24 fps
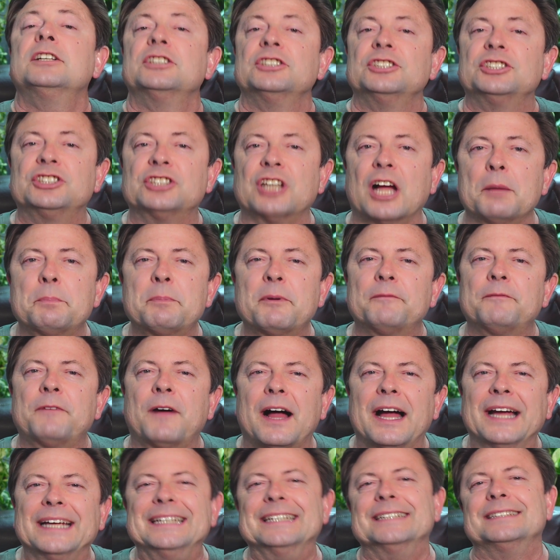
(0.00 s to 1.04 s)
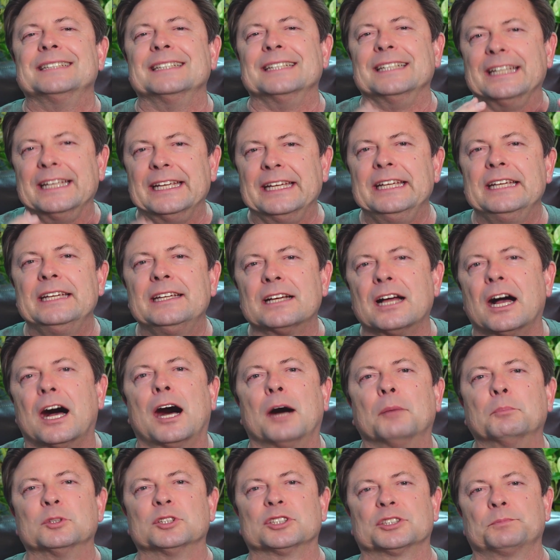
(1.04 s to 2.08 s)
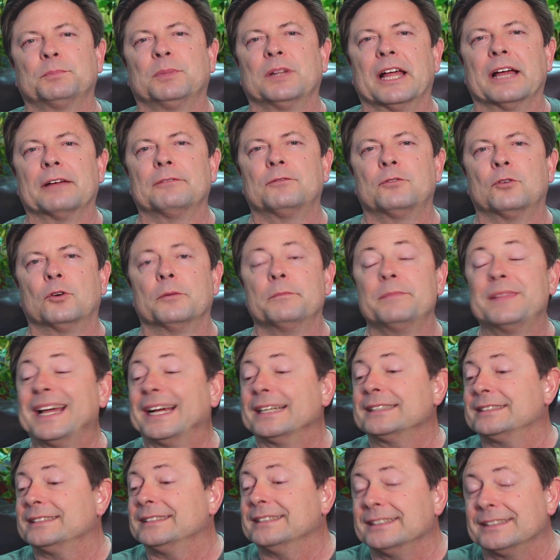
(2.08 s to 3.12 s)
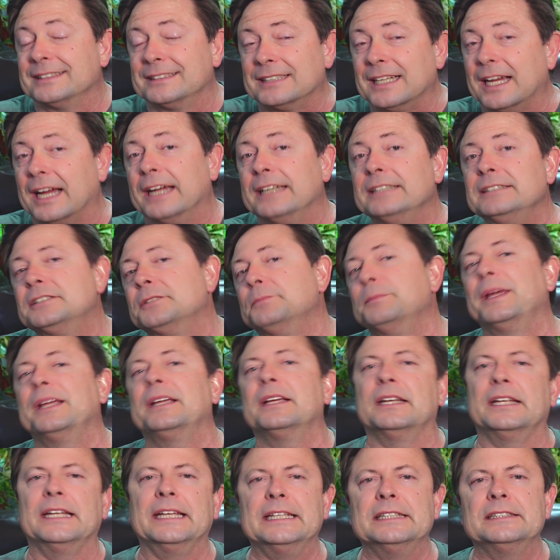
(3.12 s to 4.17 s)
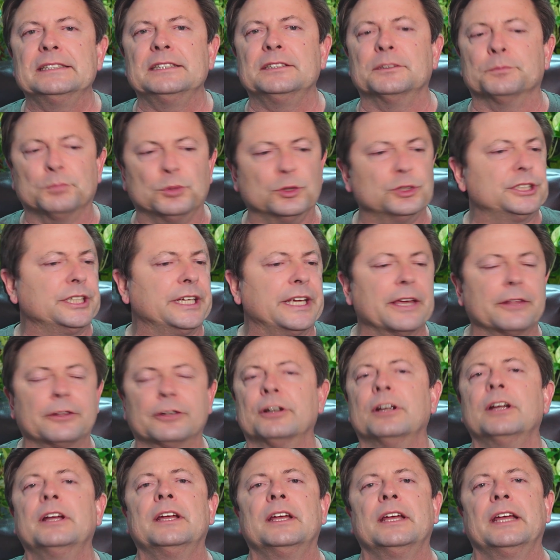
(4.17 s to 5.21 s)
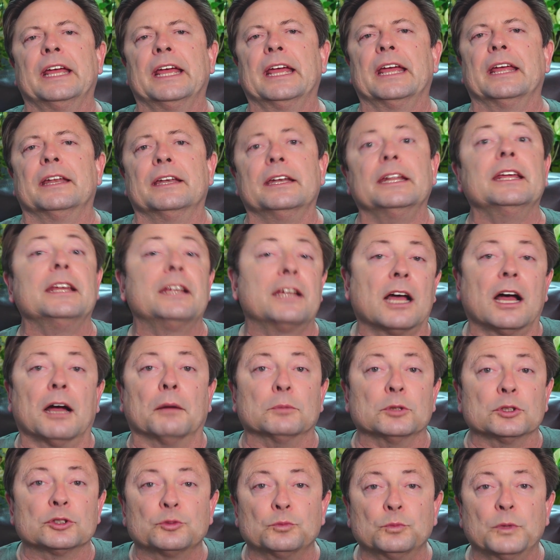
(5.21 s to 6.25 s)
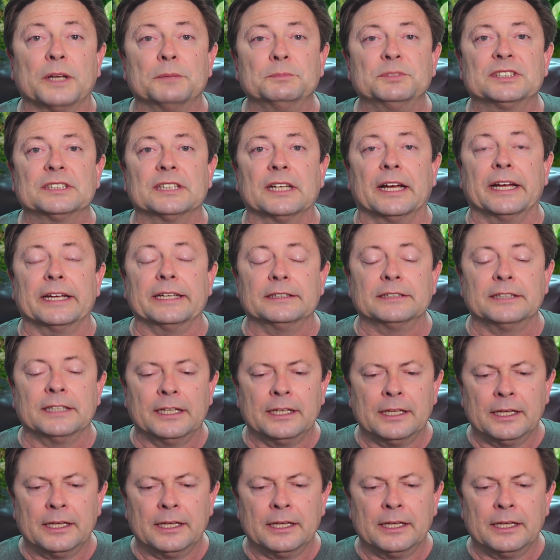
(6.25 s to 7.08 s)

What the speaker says: Shopify is an e-commerce platform that's designed to make it easy to put together an e-commerce website.